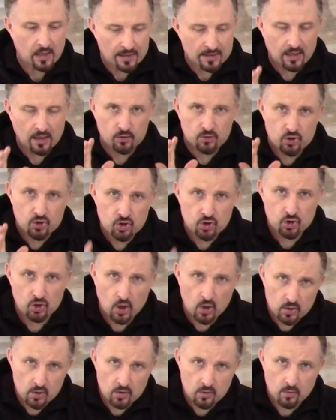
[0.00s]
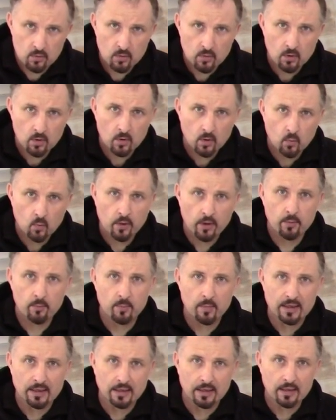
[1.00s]
I'll show you what I
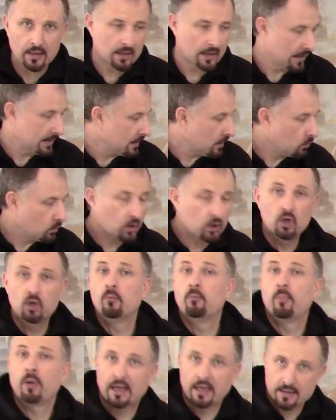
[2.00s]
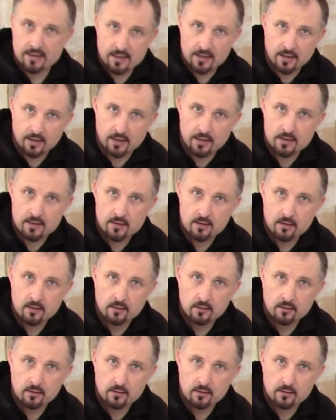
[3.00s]
mean and then we'll come back to this.